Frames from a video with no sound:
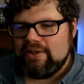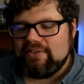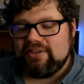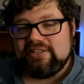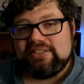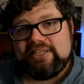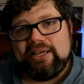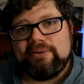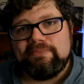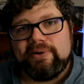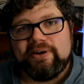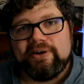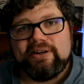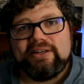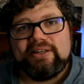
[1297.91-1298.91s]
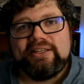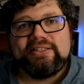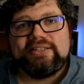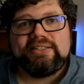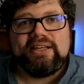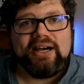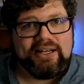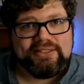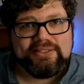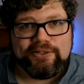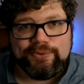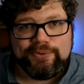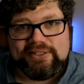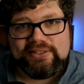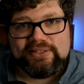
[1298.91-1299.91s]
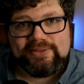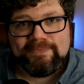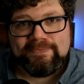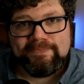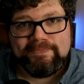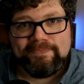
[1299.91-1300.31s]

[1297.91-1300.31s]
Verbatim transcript: The second part is consequence.